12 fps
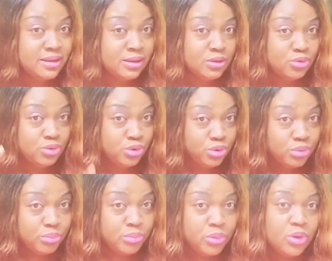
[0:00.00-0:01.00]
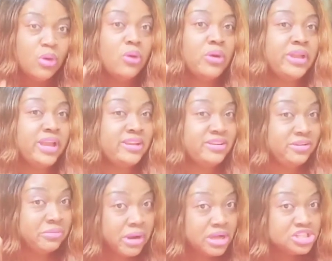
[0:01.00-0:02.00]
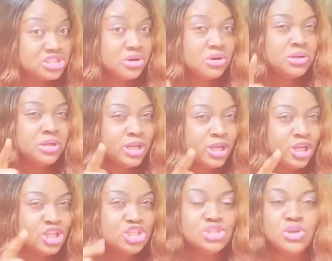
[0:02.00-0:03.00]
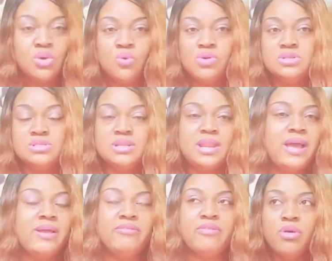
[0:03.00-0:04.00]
room or gain direction into someone's life.